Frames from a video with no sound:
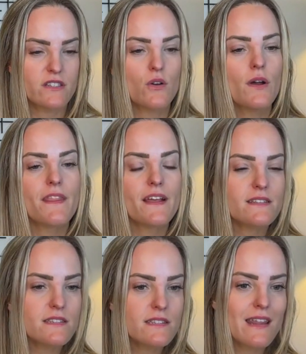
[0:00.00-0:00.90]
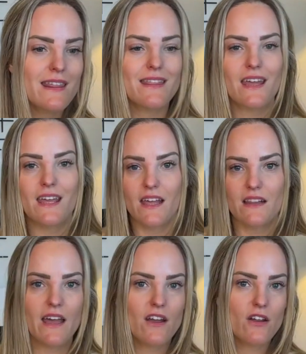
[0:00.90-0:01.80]
So this is the thinking
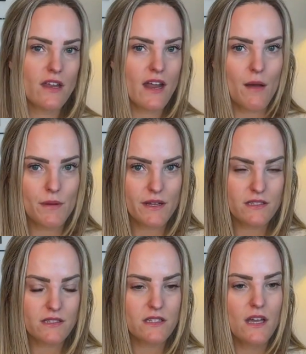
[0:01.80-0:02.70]
layer that happens.